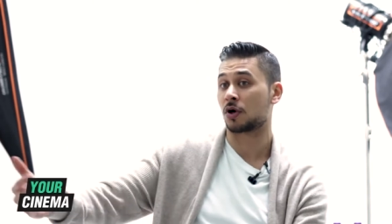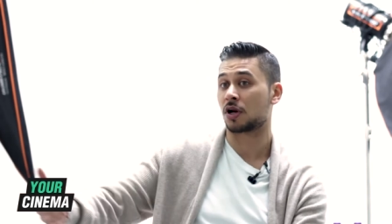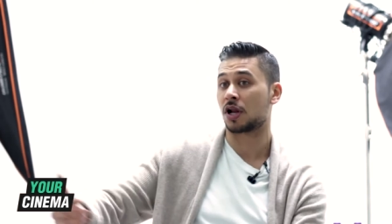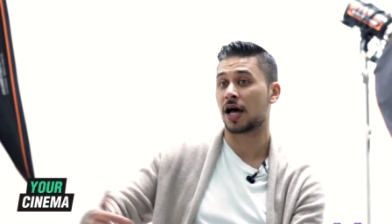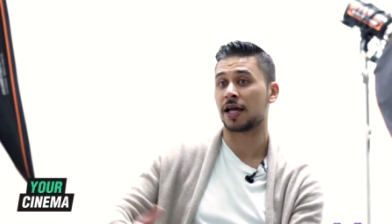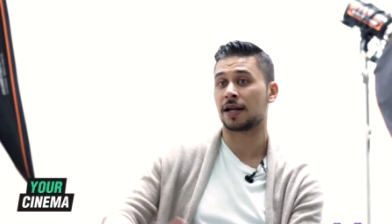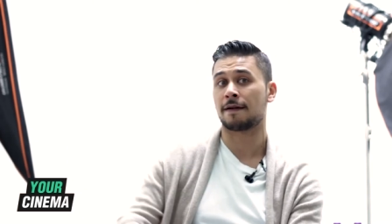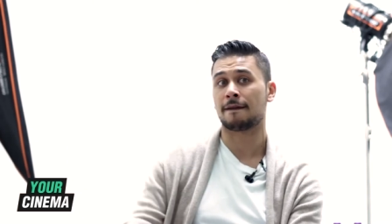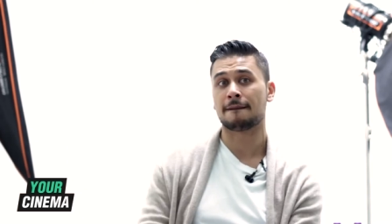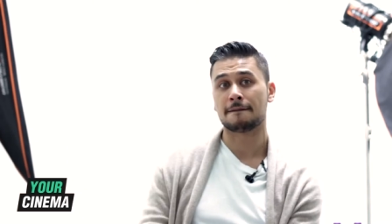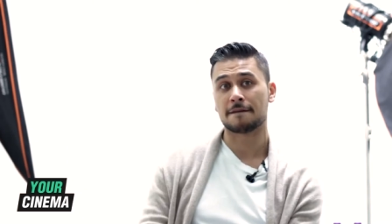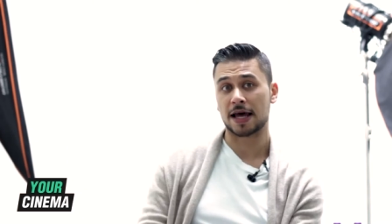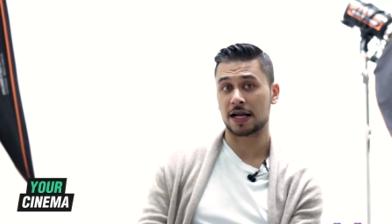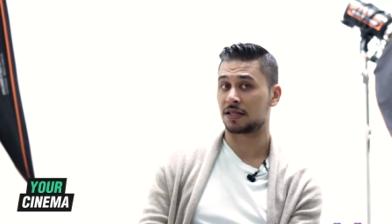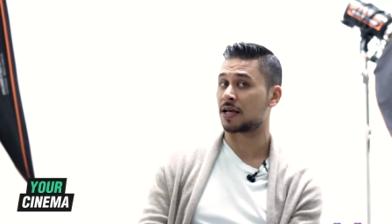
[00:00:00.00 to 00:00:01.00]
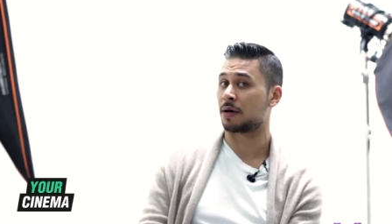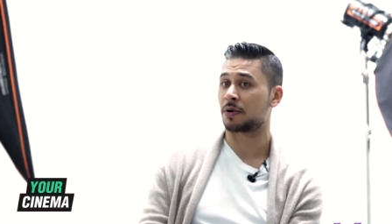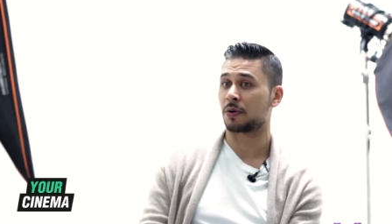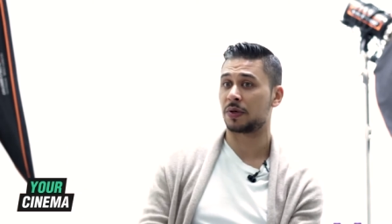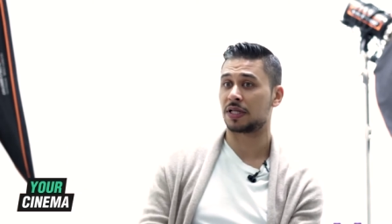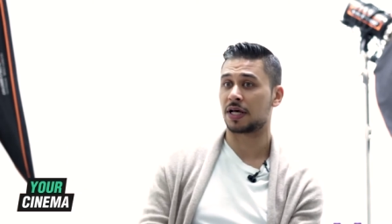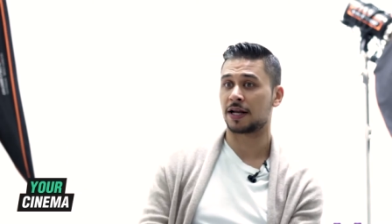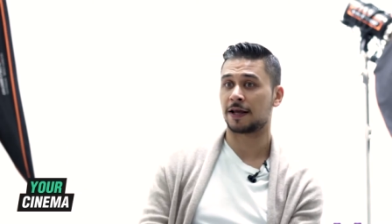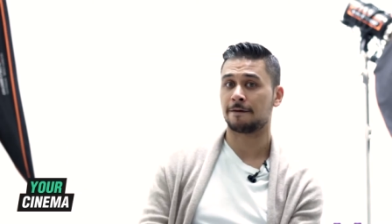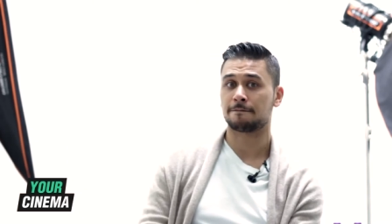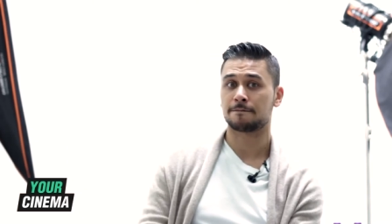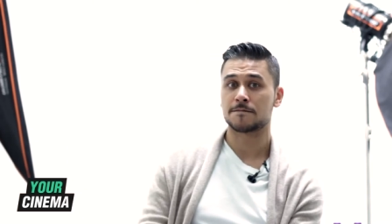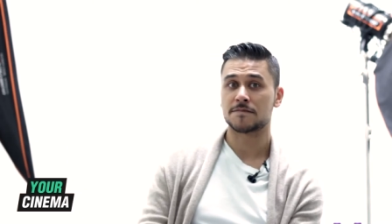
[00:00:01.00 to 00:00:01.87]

online at the time that we done it.